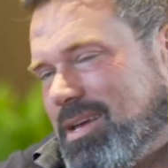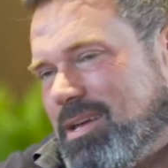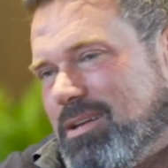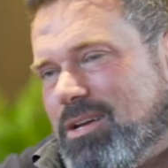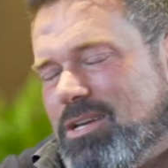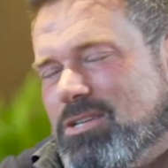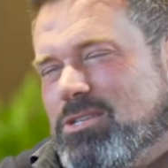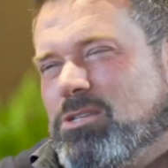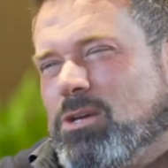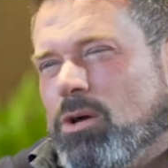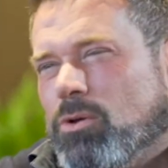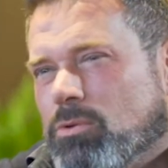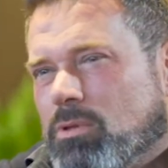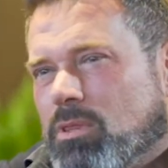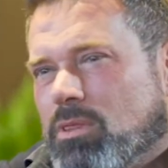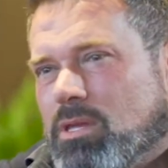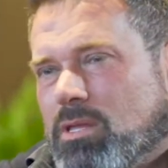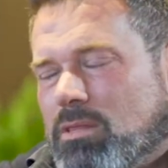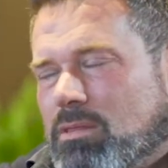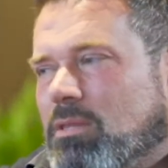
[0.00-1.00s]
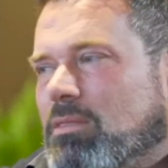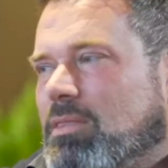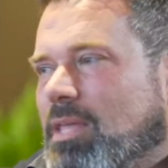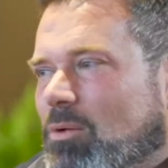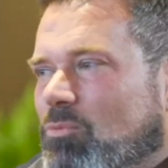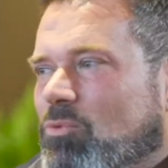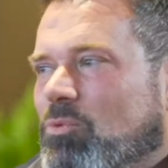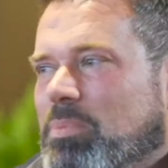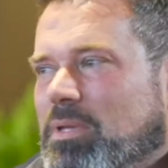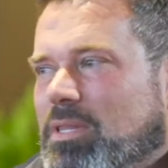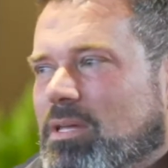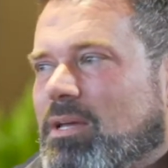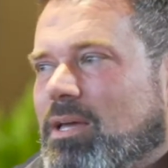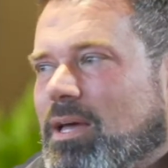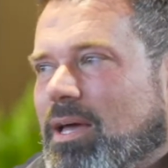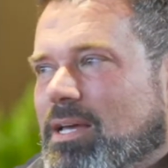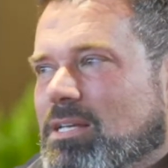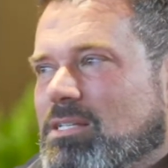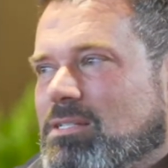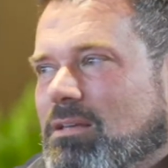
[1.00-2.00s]
And I don't think that that will be the
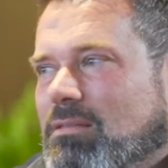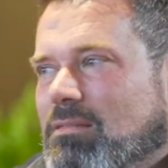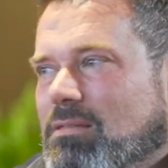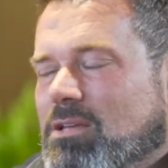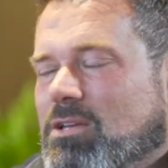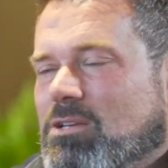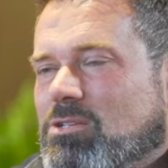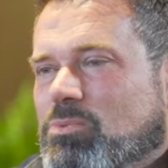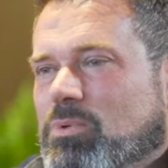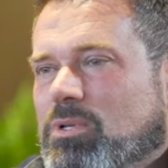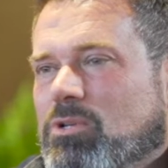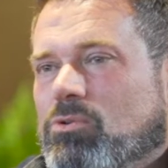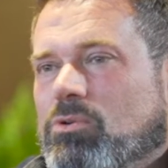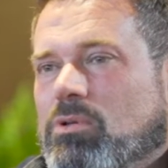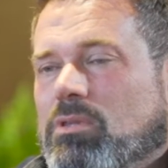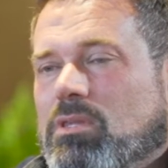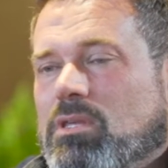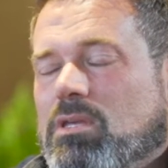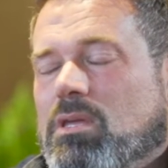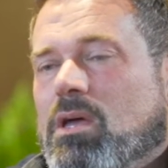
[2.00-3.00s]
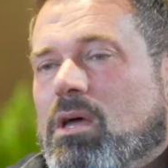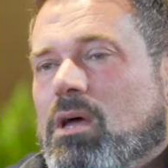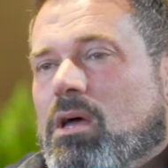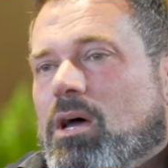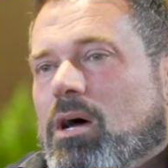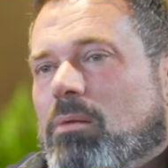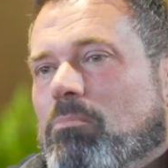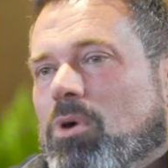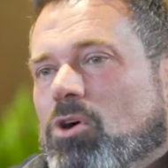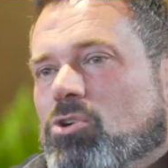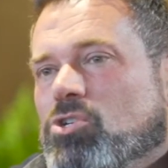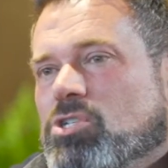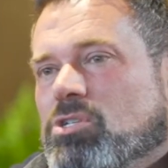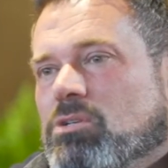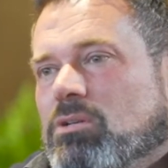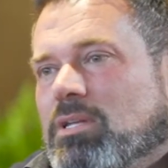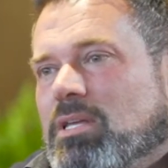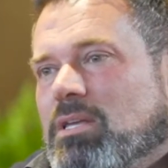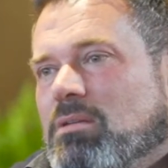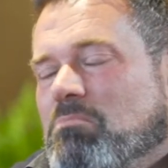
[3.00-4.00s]
case. I think as we look at the
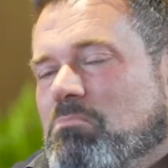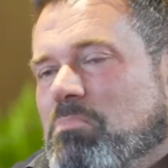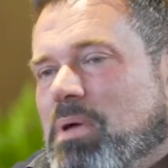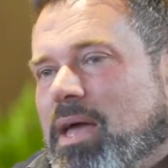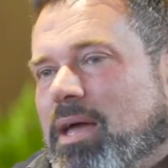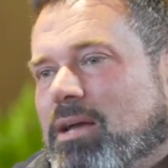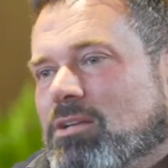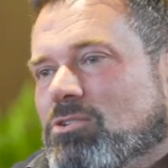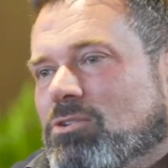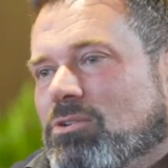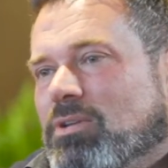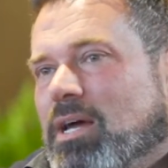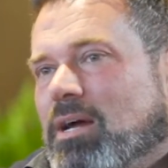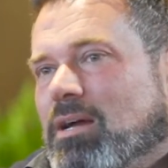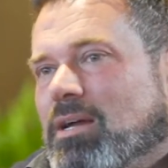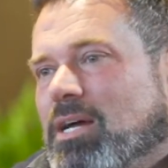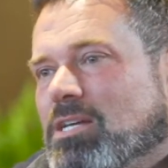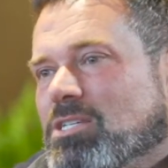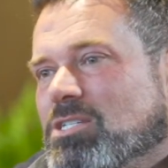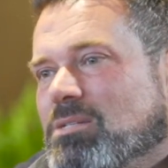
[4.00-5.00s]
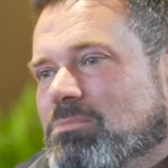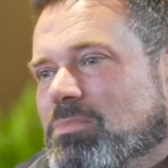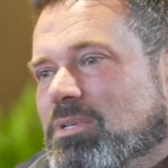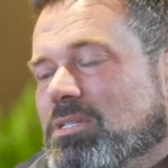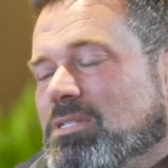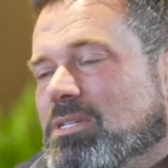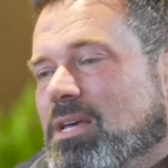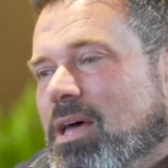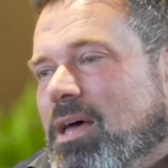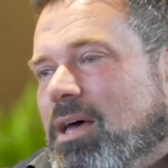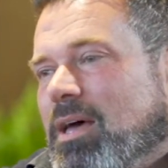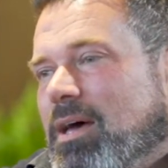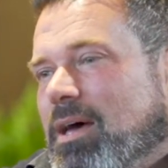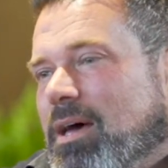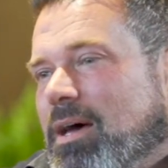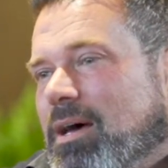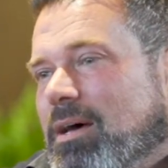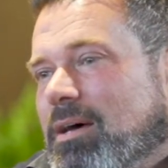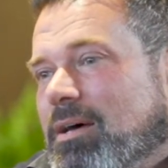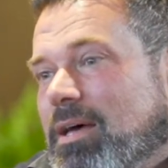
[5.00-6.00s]
emotional impact on our customers
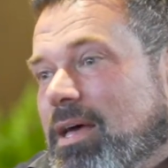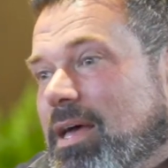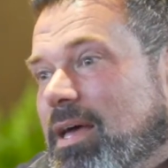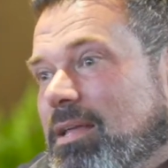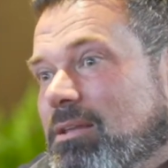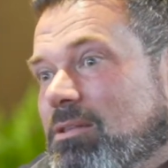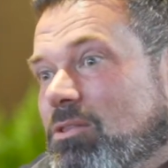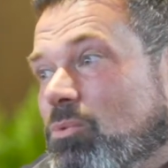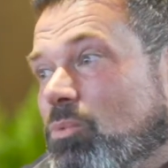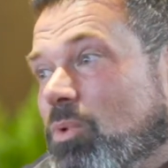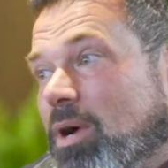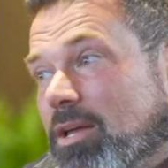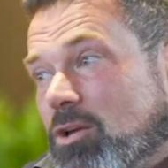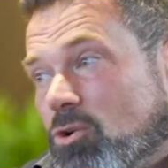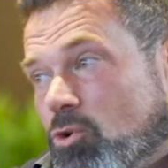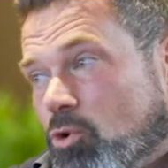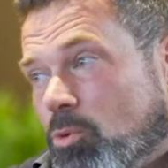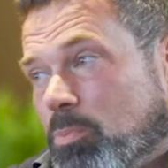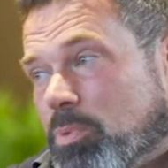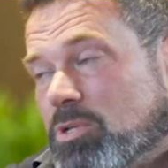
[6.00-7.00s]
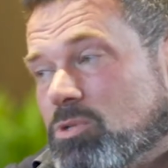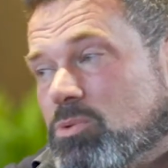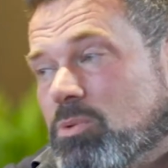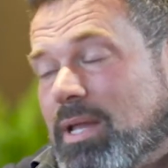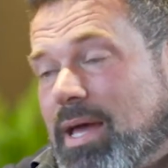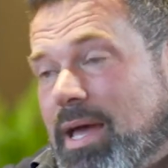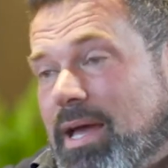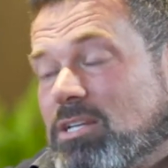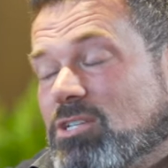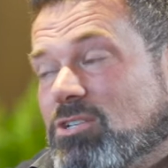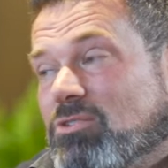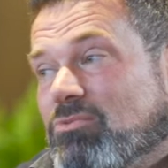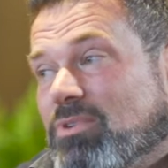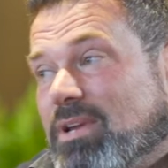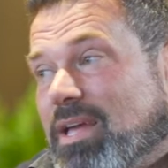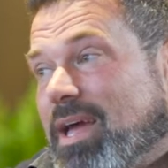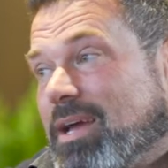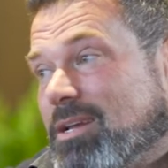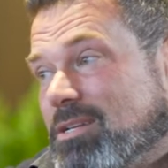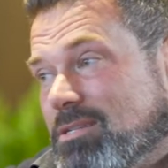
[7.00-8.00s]
uh, and the way corporates will act and
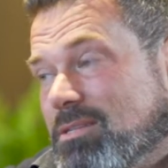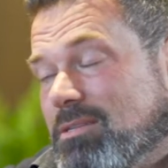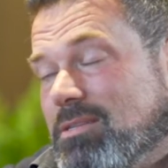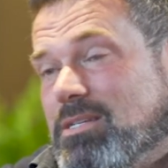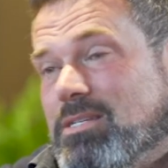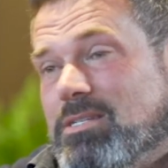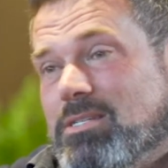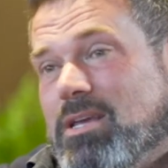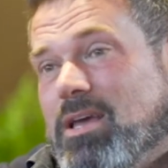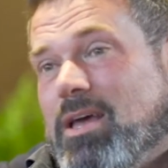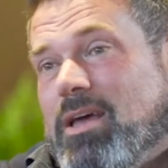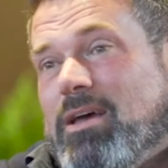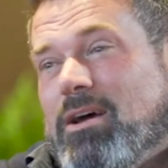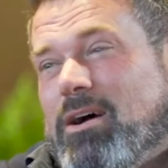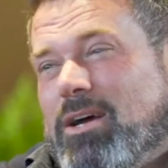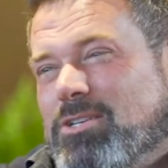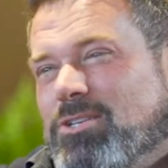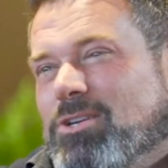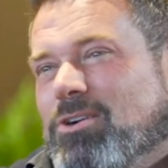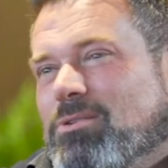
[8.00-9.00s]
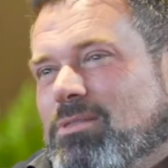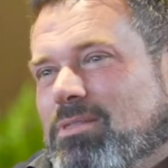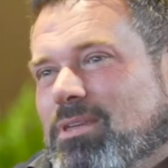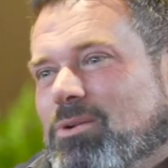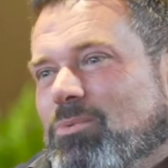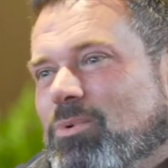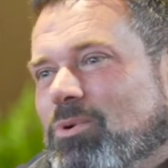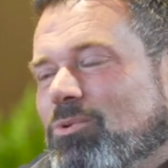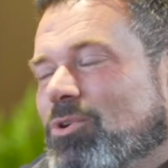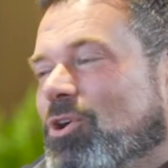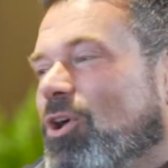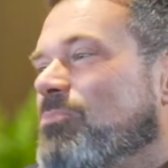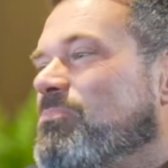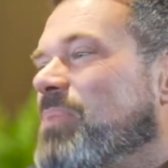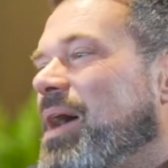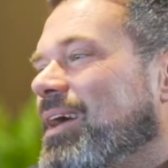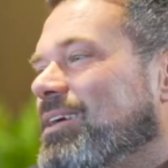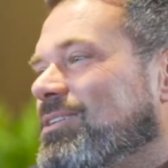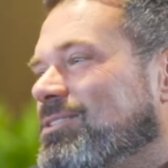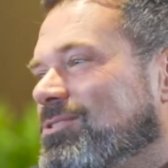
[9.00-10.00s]
react to this, I don't think we'll go
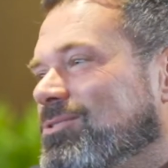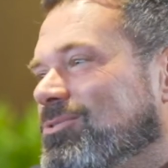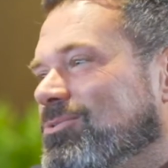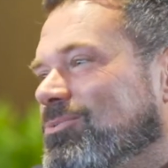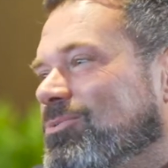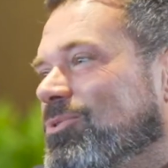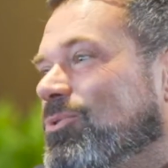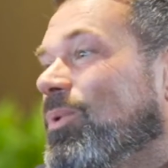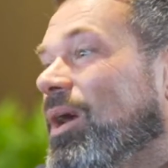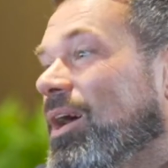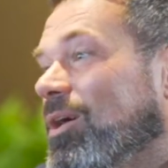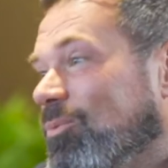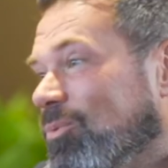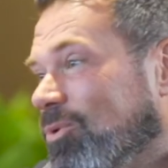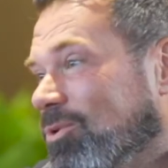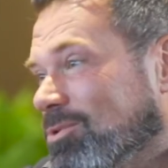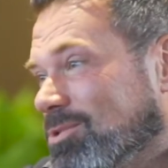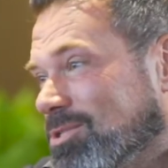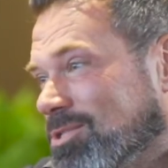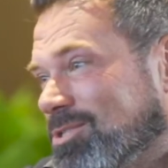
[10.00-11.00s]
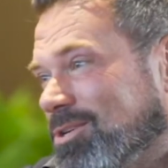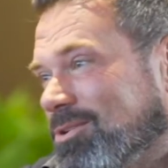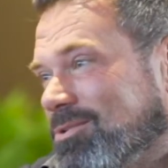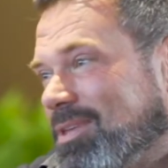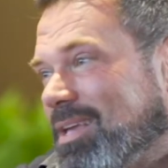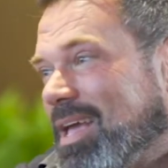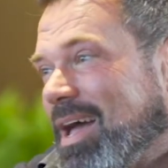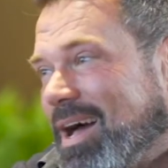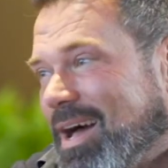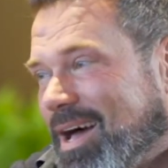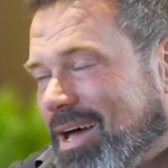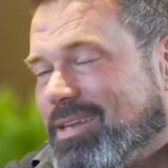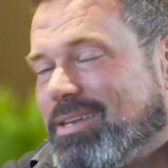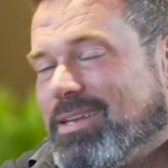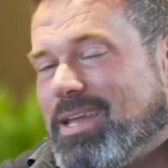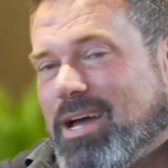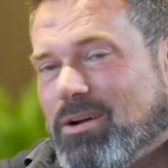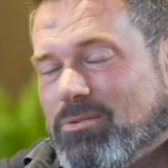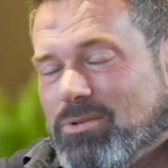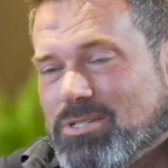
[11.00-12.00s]
back to the way it was. So the art
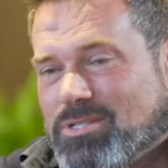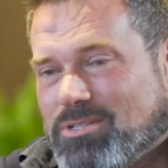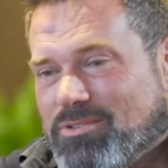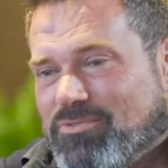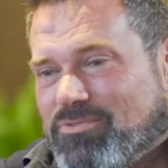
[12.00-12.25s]
now is to